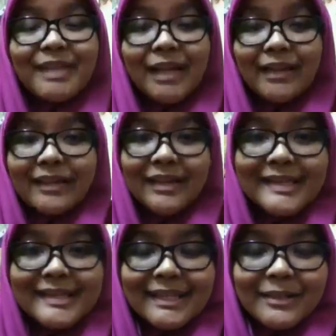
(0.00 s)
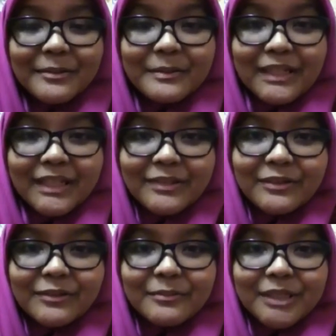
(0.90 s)
Hi,
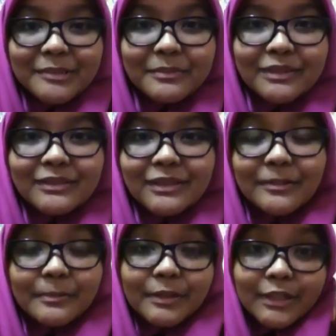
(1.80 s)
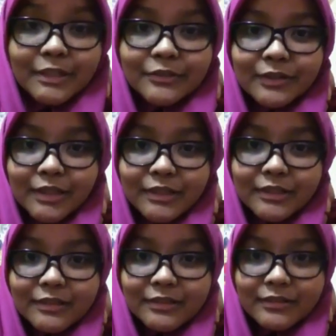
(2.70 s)
Assalamualaikum warahmatullahi wabarakatuh, and
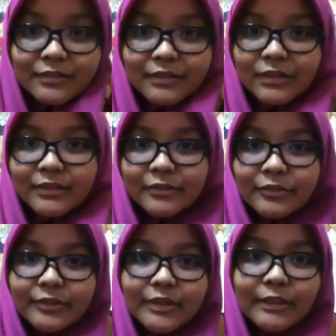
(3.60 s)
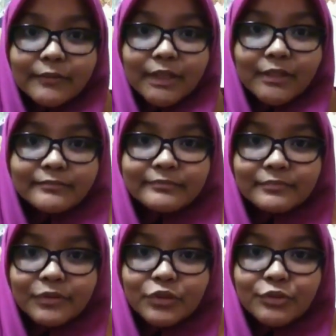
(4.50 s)
good evening
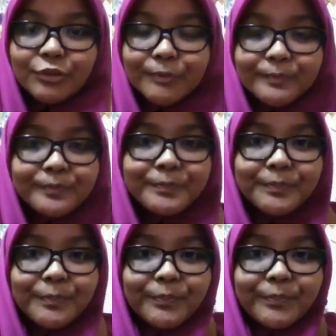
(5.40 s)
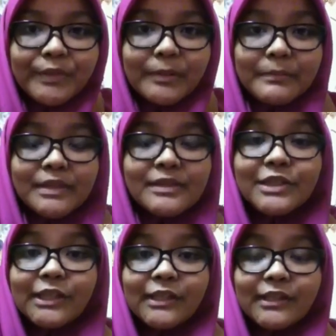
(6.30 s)
to Miss
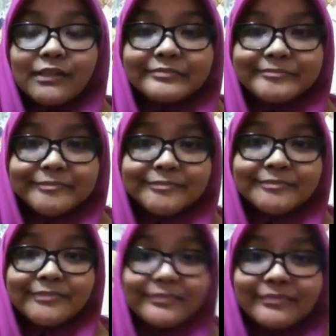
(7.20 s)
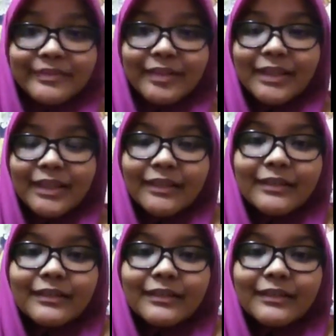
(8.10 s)
Shakira. Okay,